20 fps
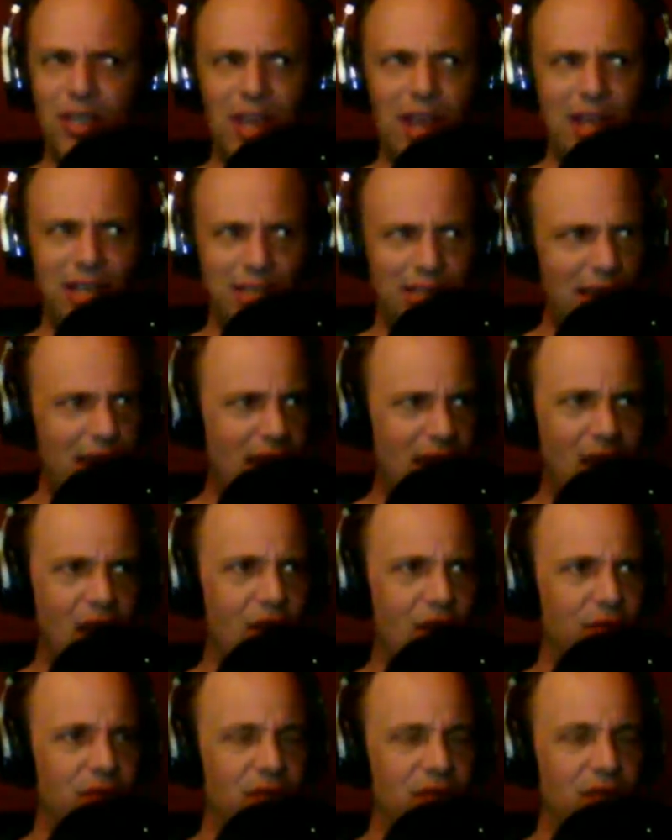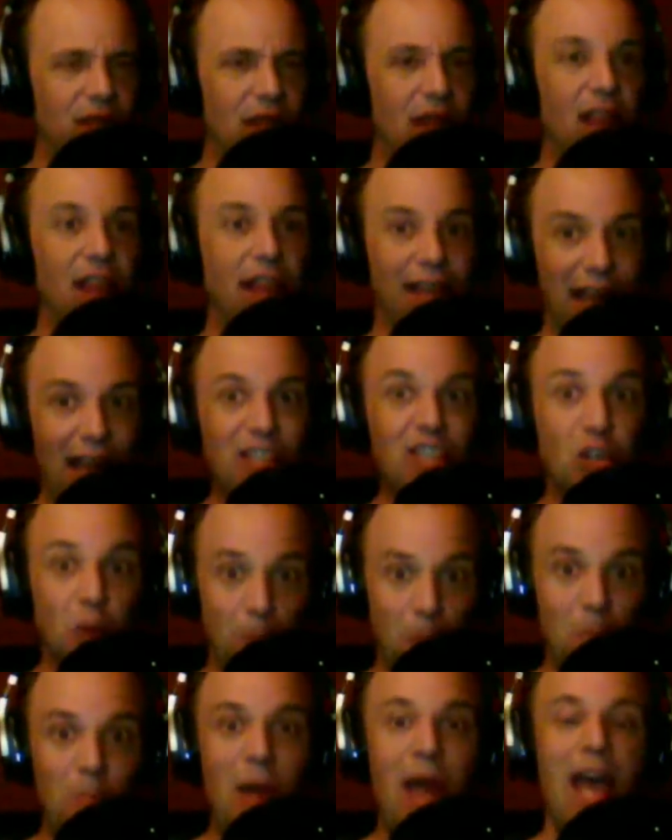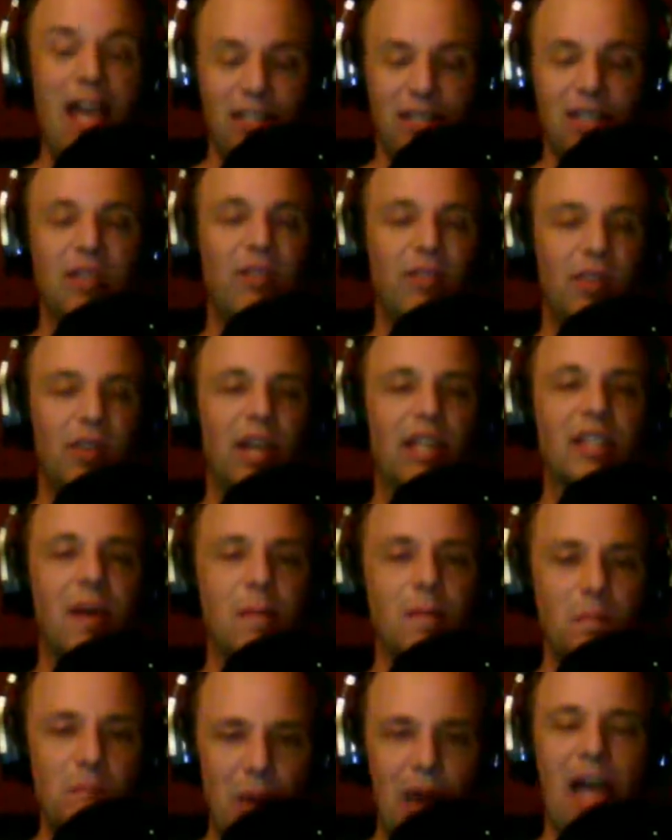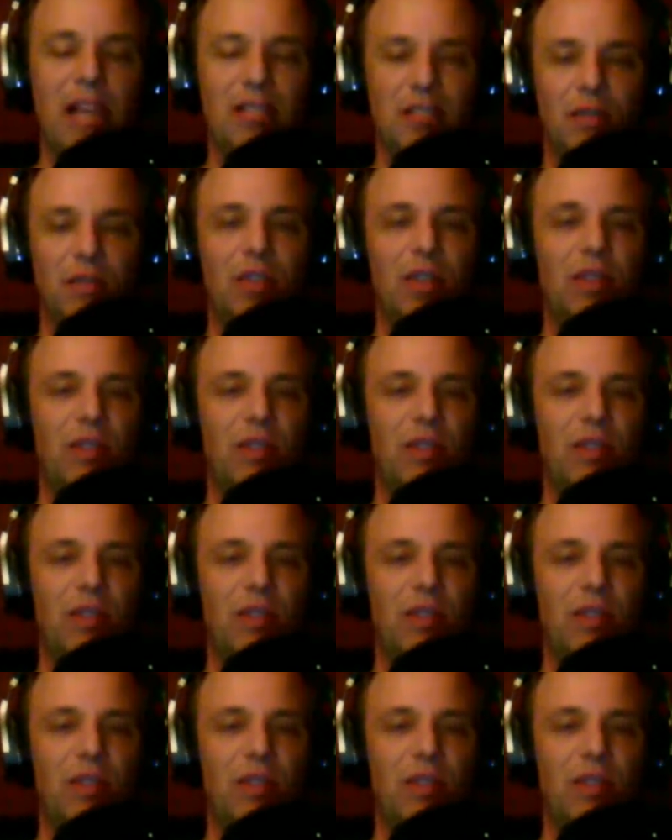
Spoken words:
to that sound? Like, it's massive. It's a massive